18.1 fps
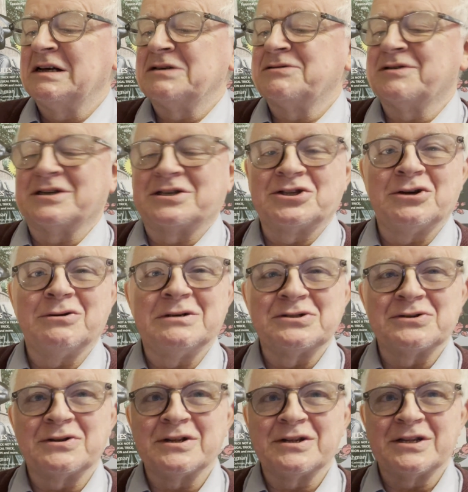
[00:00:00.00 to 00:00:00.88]
There are
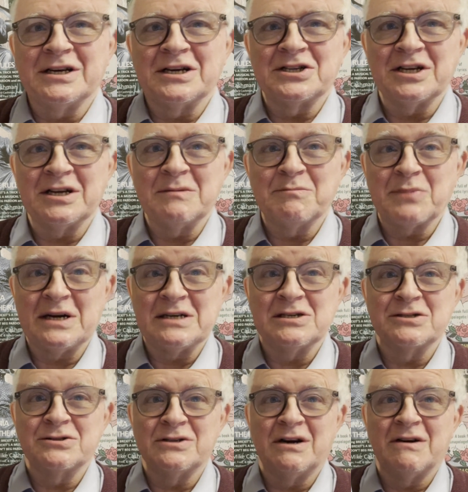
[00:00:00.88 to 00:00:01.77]
213
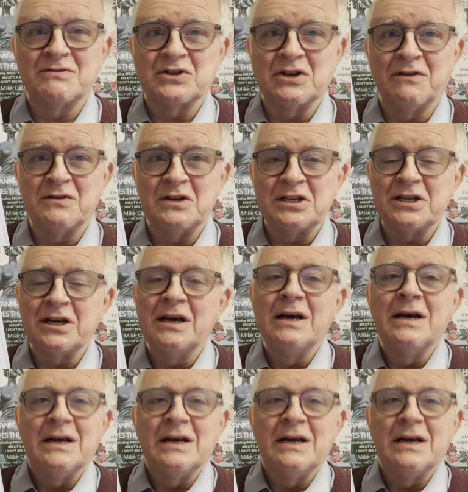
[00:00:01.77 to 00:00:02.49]
paragraphs of it,